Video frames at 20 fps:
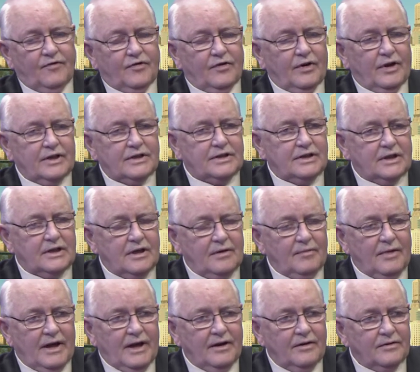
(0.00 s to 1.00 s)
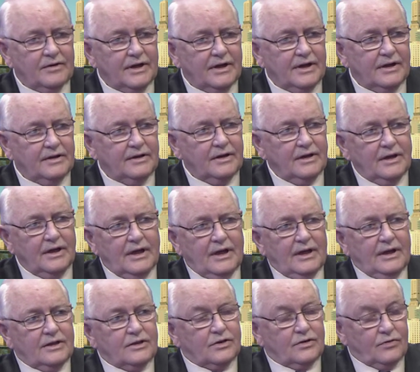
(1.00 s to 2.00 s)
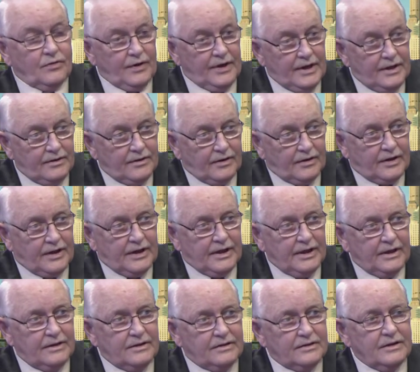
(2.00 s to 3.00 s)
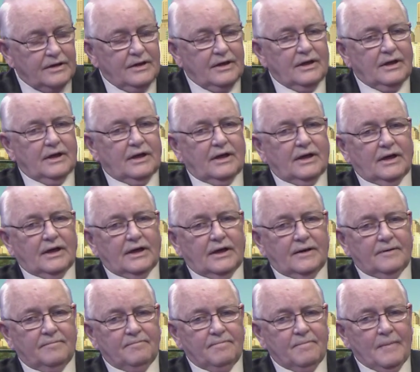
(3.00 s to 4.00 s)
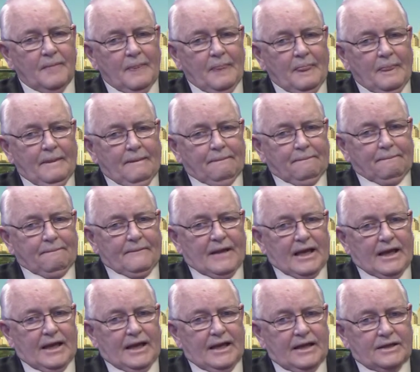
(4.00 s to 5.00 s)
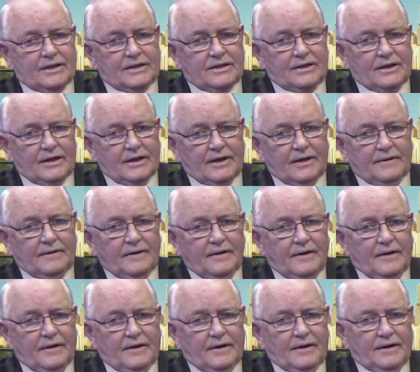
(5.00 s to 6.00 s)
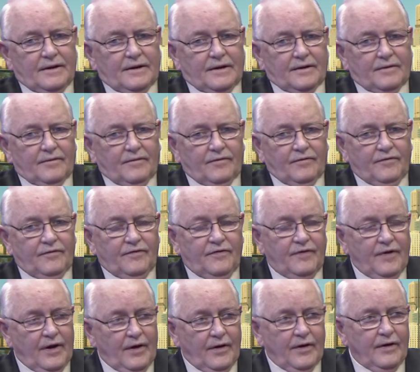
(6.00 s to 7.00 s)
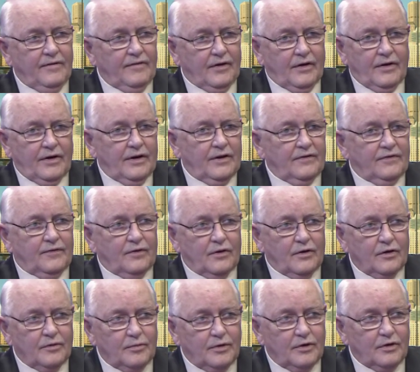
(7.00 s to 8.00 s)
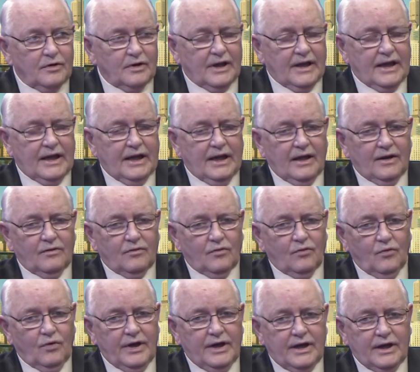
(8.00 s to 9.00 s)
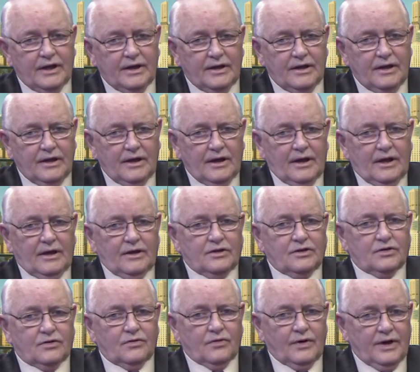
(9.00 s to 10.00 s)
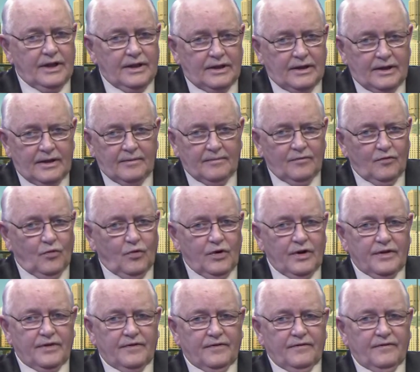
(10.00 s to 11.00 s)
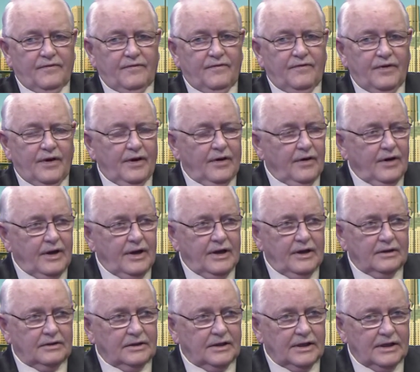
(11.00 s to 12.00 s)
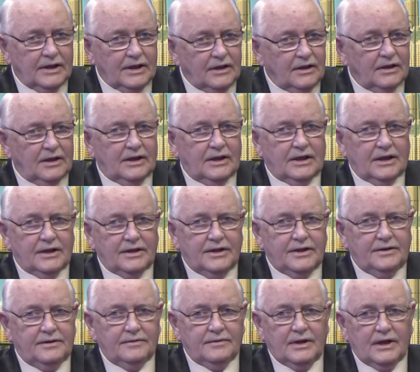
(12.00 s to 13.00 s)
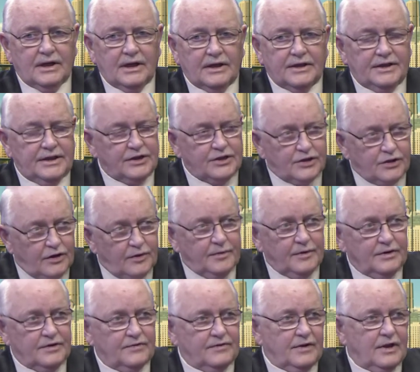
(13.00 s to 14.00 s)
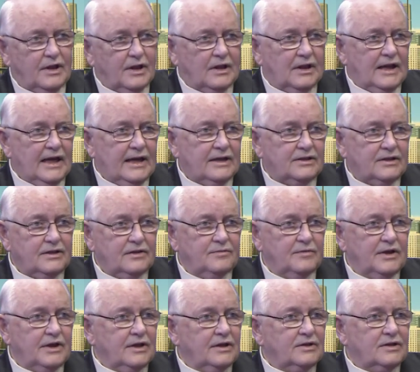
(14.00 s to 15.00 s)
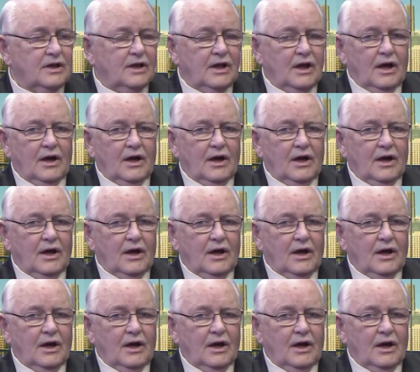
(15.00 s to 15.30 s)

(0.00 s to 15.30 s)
for us to come out and screen their kids. Um, it's uh, very, very affordable, and we can screen them with very little uh, uh, disturbance to the classes because